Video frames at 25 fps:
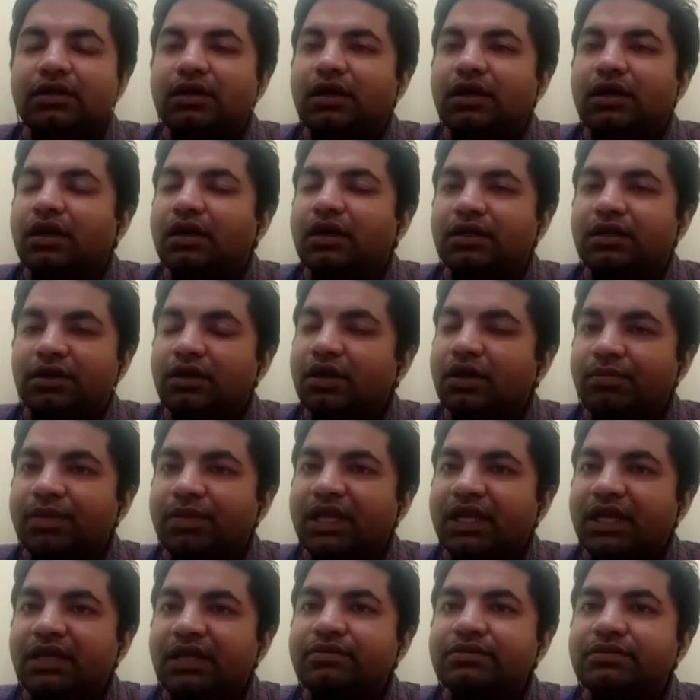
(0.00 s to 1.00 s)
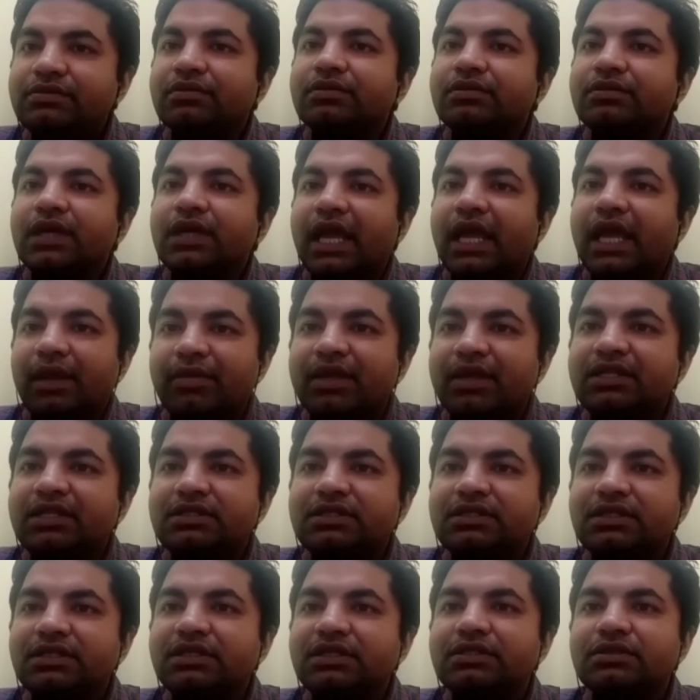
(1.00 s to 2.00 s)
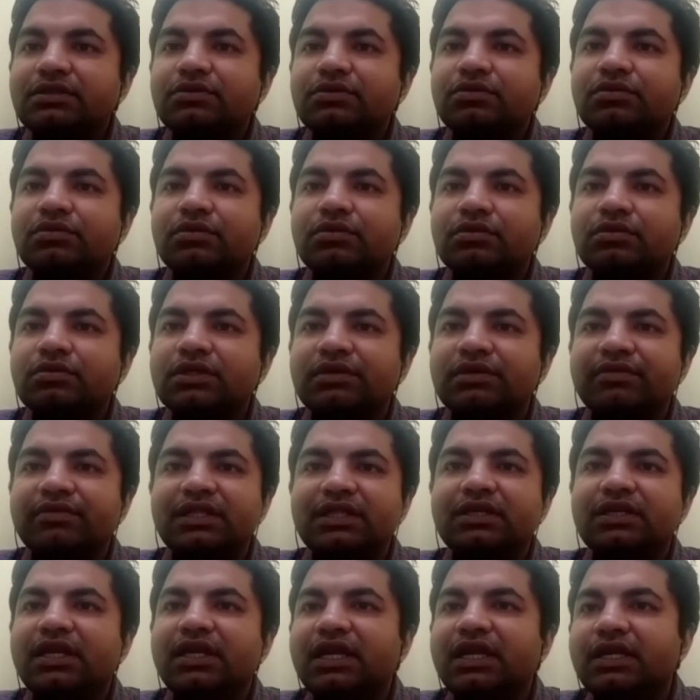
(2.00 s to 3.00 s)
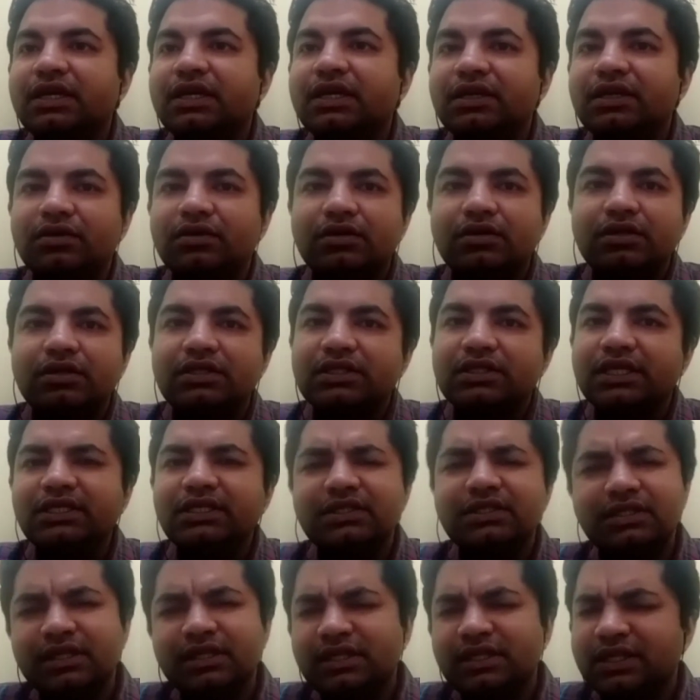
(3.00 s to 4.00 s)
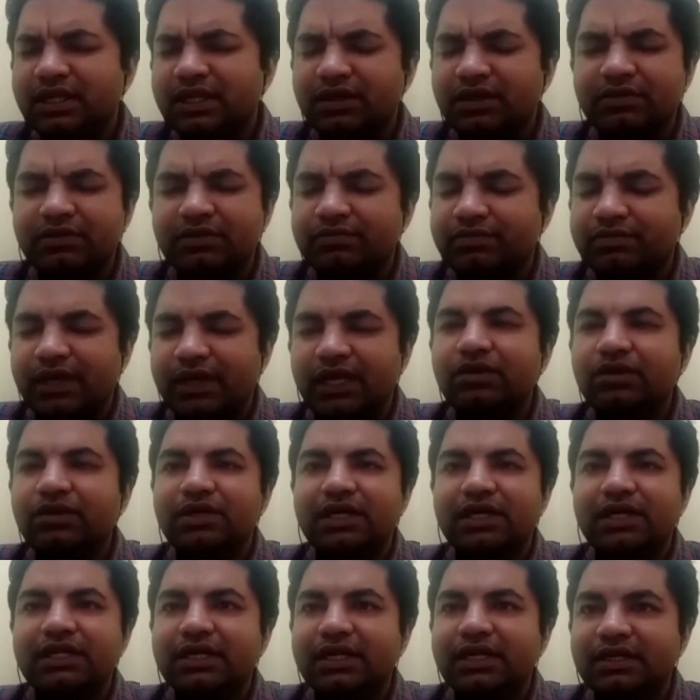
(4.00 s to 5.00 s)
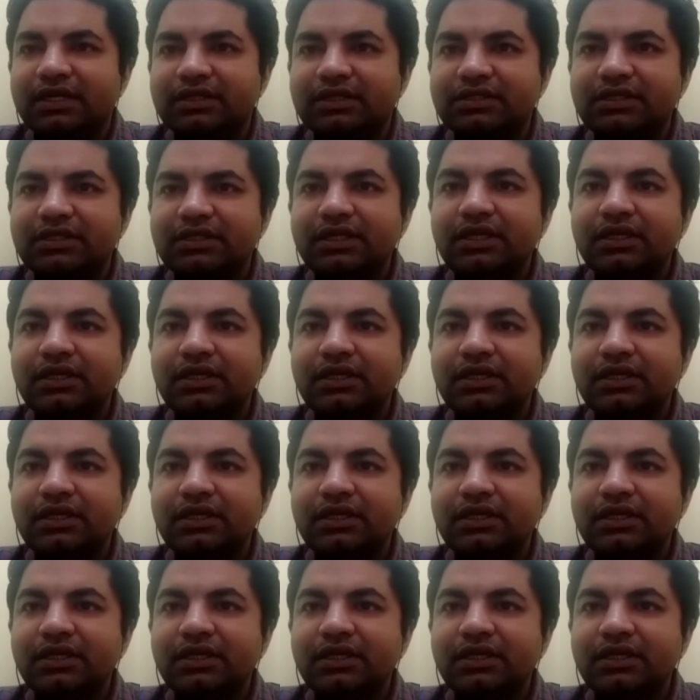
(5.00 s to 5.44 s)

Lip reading: you will not believe some of the MNCs who do the weather data and all the things, that they are well known in the industry.